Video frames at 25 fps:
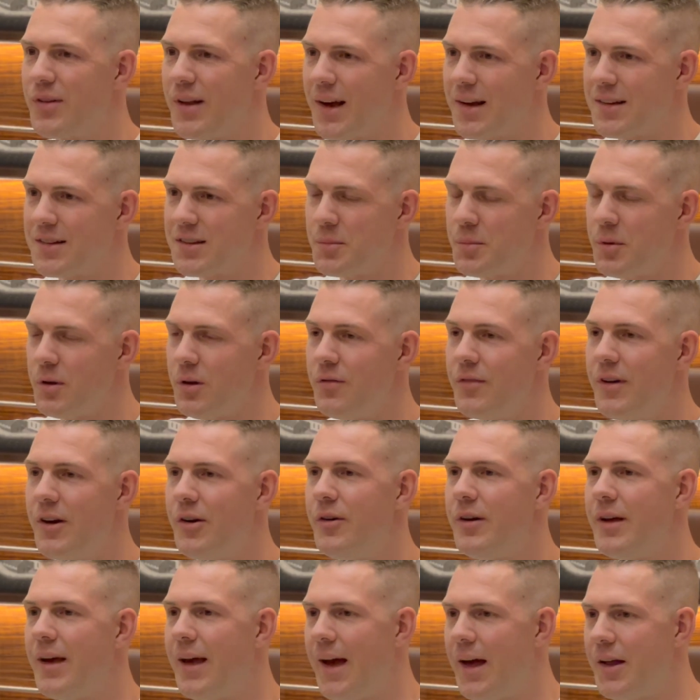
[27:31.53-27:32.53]
flexible,
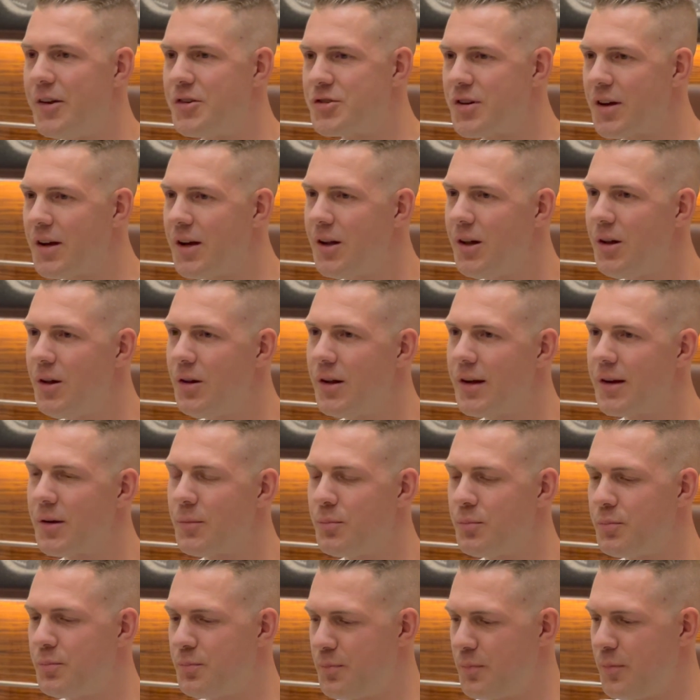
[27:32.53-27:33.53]
very agile. Like
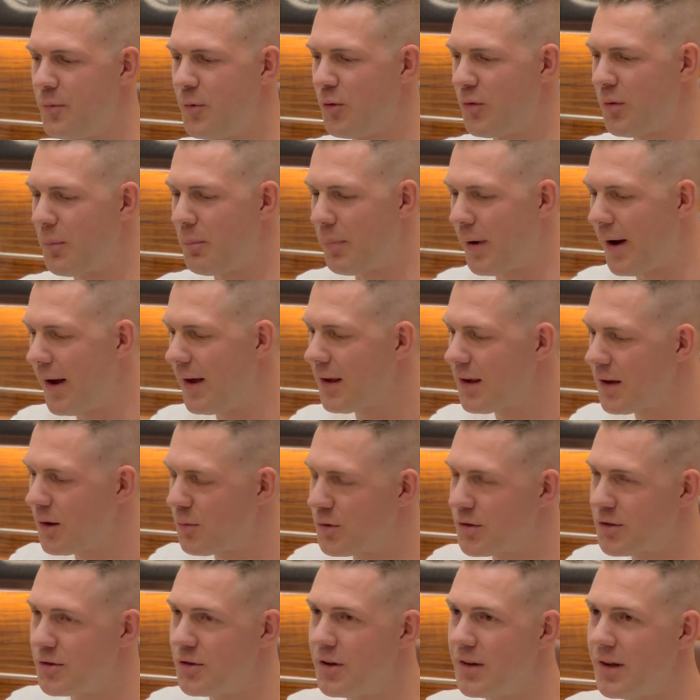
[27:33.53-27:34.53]
with a bike, I
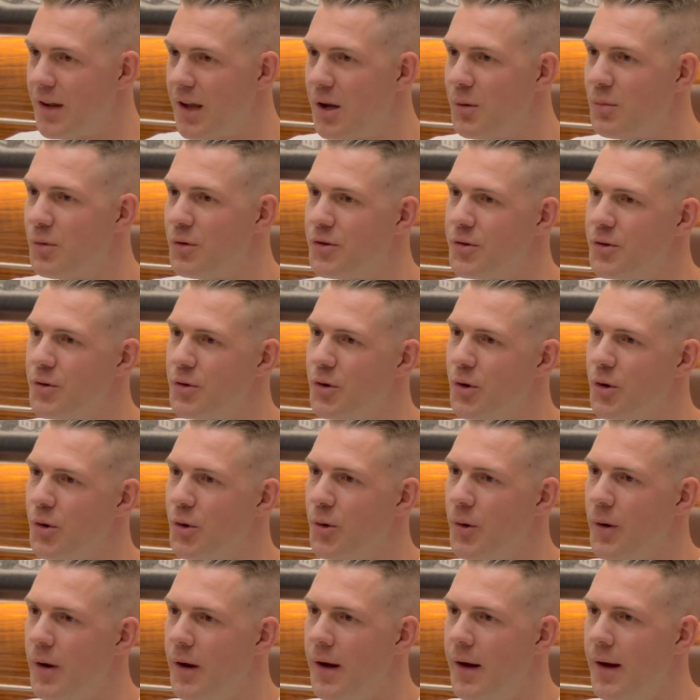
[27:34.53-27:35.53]
was not able to
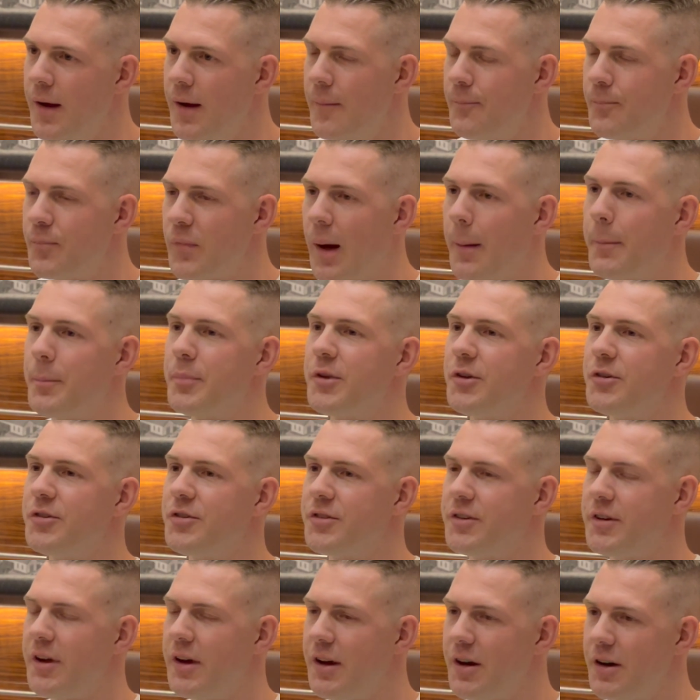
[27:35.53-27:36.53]
go up the
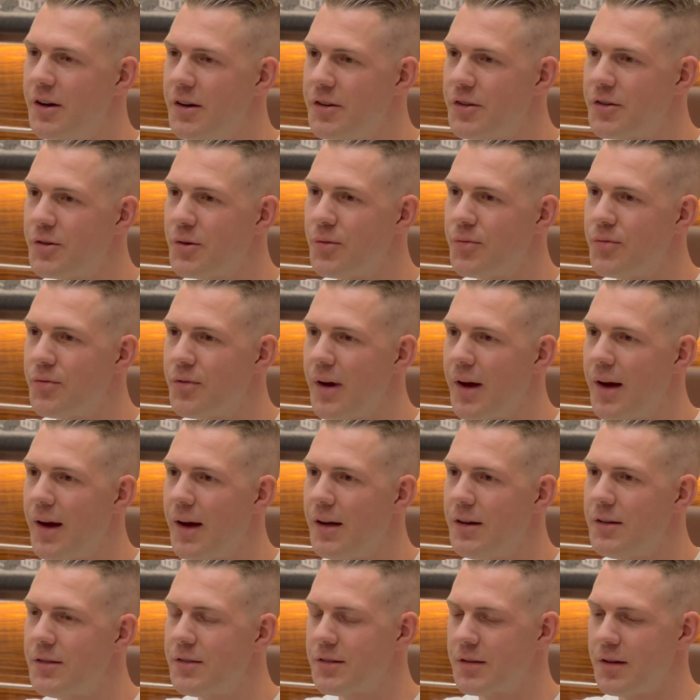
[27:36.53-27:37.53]
stairs so
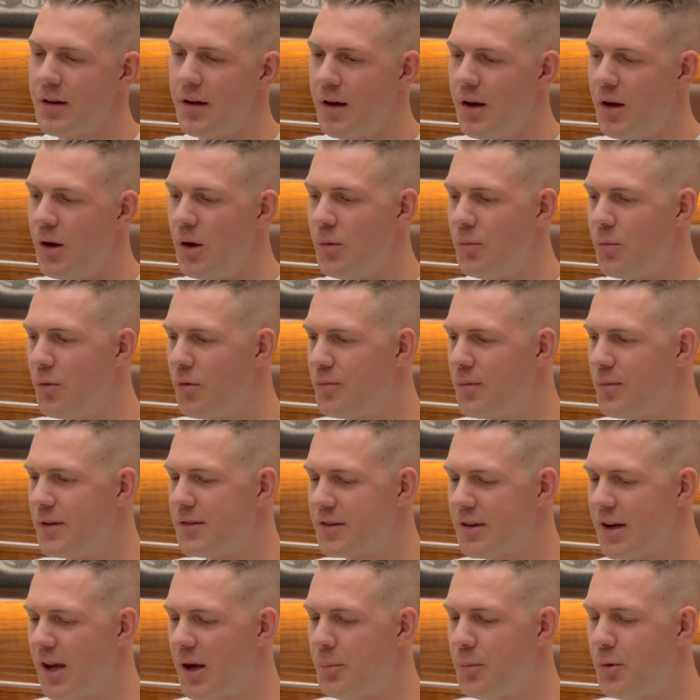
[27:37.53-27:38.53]
fast. With my
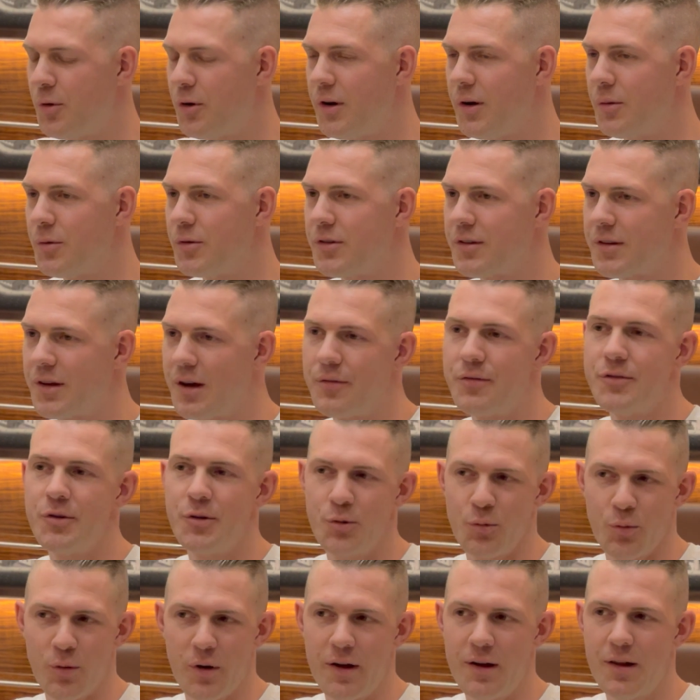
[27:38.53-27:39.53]
skateboard, I was after
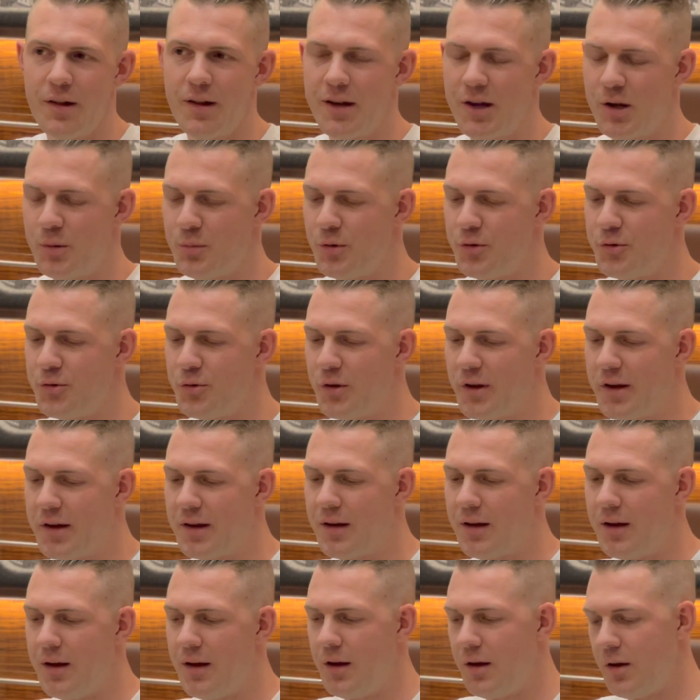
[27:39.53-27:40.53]
a while able to
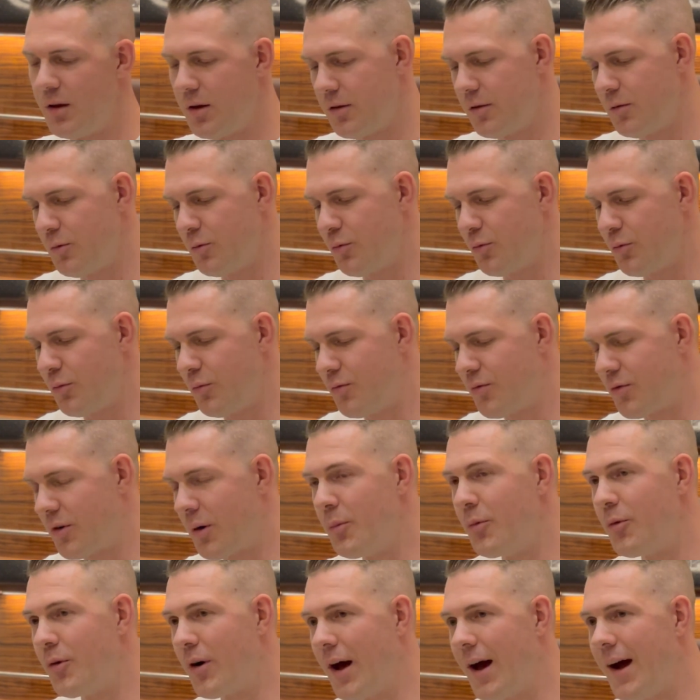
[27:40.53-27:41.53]
like
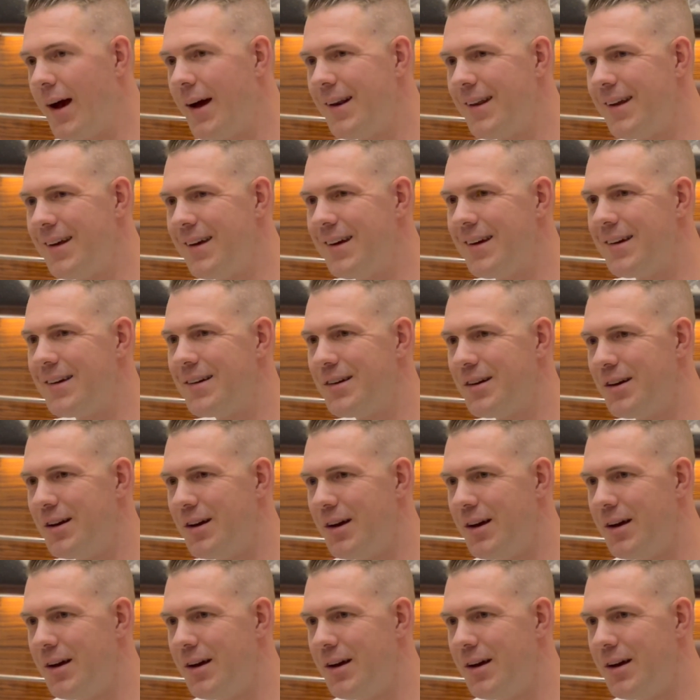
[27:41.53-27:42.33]
from riding,